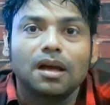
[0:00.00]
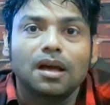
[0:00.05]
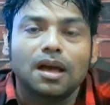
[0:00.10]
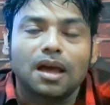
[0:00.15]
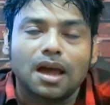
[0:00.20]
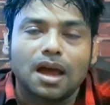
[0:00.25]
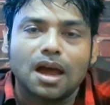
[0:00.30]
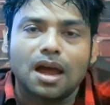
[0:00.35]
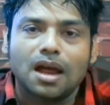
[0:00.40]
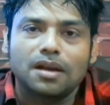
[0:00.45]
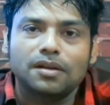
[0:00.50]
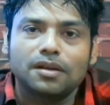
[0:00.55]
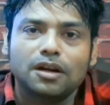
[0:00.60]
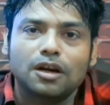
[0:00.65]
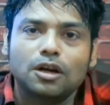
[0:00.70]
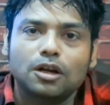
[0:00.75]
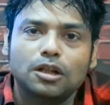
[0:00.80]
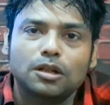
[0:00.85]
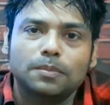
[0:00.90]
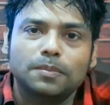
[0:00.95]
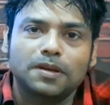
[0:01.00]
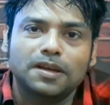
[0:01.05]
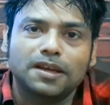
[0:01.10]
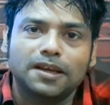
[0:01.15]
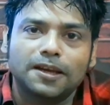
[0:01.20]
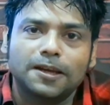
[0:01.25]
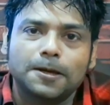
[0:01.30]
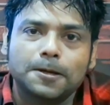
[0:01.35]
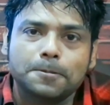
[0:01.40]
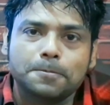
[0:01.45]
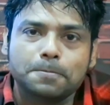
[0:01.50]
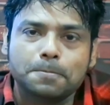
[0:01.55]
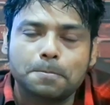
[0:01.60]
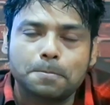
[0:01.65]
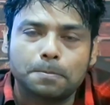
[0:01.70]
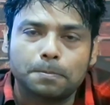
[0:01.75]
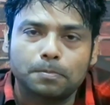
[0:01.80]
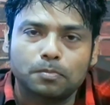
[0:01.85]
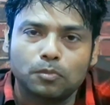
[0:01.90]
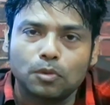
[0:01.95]
And there will be
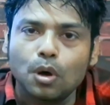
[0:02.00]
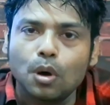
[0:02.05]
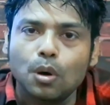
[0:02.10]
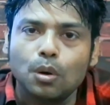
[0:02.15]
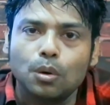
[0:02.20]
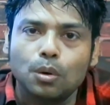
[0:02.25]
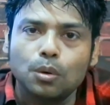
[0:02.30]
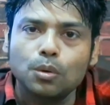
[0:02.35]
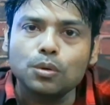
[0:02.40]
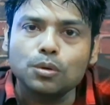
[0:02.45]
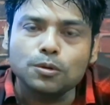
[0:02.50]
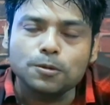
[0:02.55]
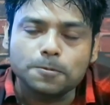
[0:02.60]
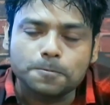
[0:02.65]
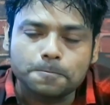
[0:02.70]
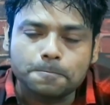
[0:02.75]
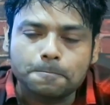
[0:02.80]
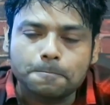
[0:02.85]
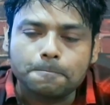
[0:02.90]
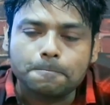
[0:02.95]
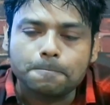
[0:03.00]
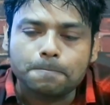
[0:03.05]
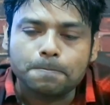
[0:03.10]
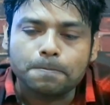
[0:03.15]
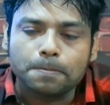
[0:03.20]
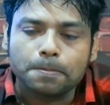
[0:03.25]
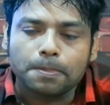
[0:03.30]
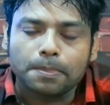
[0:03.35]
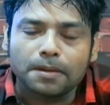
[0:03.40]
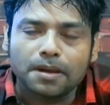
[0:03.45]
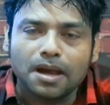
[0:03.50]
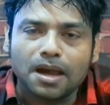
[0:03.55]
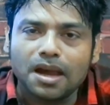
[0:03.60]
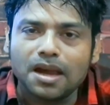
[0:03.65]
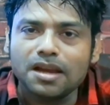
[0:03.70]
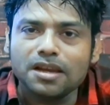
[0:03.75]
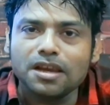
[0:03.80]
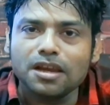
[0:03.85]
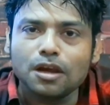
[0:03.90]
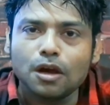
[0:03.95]
no
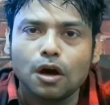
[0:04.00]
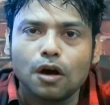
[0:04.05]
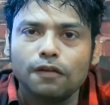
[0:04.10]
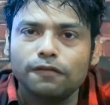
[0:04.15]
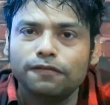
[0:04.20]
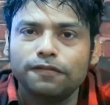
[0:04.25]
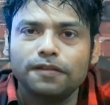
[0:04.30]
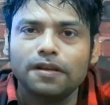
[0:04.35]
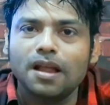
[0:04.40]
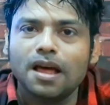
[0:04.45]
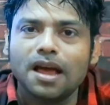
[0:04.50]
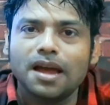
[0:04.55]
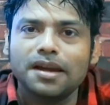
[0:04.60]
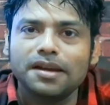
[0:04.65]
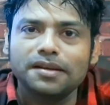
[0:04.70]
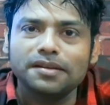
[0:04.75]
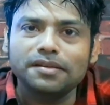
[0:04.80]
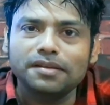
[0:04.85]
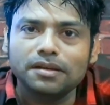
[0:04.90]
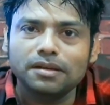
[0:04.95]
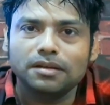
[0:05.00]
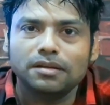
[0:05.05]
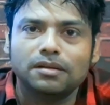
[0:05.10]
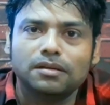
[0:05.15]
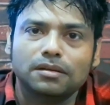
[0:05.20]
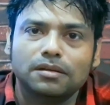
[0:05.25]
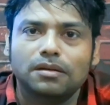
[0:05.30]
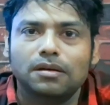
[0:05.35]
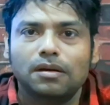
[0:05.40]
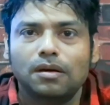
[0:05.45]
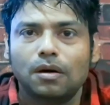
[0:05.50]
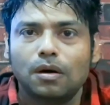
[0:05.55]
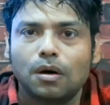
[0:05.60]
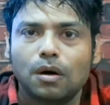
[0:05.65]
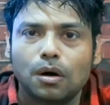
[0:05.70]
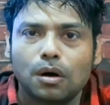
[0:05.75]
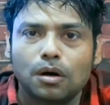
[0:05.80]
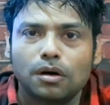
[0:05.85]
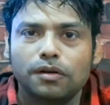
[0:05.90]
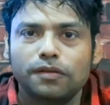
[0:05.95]
any offline
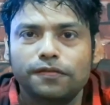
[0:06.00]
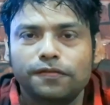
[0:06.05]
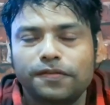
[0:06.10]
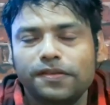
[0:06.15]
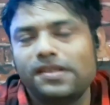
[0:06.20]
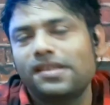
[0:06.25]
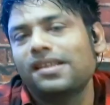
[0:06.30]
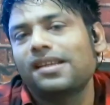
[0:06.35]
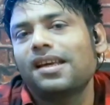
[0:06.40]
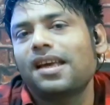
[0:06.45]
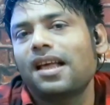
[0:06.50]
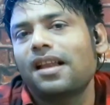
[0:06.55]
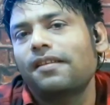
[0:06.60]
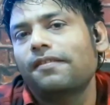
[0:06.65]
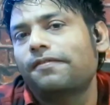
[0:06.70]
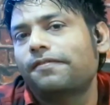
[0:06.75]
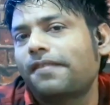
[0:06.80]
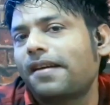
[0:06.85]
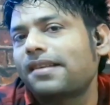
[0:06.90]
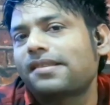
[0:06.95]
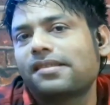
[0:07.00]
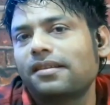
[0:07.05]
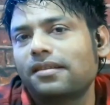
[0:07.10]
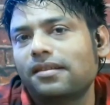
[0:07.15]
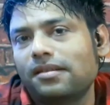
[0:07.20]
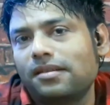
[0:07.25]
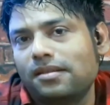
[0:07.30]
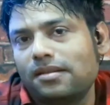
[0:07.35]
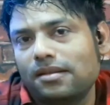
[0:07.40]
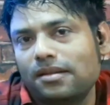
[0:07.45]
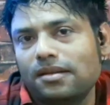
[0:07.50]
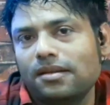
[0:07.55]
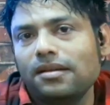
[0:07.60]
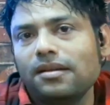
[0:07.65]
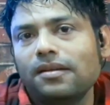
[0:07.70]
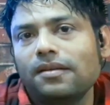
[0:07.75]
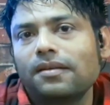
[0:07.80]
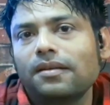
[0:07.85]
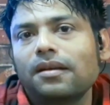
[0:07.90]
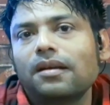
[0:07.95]
or physical
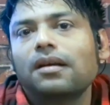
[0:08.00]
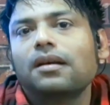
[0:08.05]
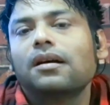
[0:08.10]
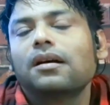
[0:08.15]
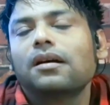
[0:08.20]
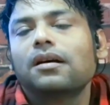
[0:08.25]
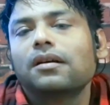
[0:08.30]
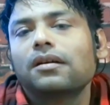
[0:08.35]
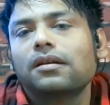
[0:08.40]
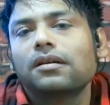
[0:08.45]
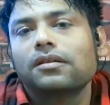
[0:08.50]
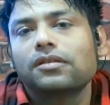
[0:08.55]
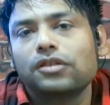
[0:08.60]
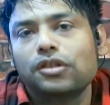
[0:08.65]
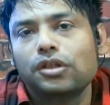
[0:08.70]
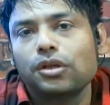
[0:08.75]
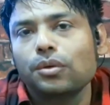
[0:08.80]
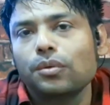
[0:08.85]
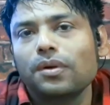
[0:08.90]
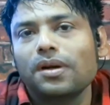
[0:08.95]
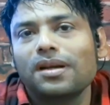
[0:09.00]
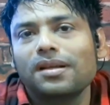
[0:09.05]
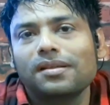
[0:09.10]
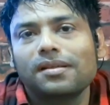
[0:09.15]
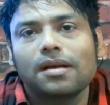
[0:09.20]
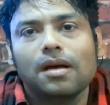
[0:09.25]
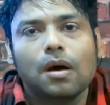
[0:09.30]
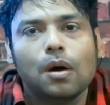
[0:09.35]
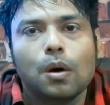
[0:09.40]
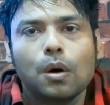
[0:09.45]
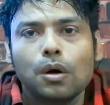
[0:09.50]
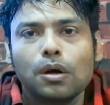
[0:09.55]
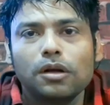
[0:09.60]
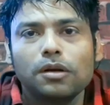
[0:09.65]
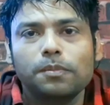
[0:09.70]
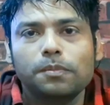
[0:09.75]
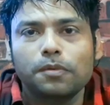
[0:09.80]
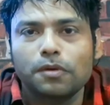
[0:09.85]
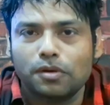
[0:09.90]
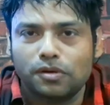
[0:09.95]
facility during the whole
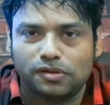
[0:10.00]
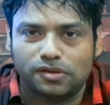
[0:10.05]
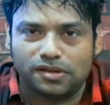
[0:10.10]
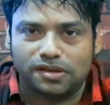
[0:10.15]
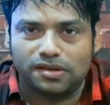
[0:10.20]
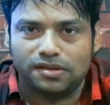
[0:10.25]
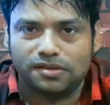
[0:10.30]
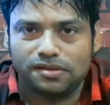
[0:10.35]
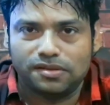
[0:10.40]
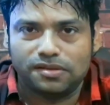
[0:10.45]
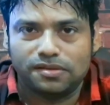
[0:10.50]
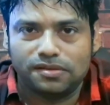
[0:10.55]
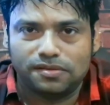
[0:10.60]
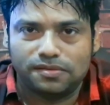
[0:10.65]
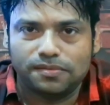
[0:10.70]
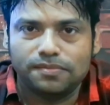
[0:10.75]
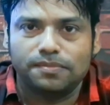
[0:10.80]
process.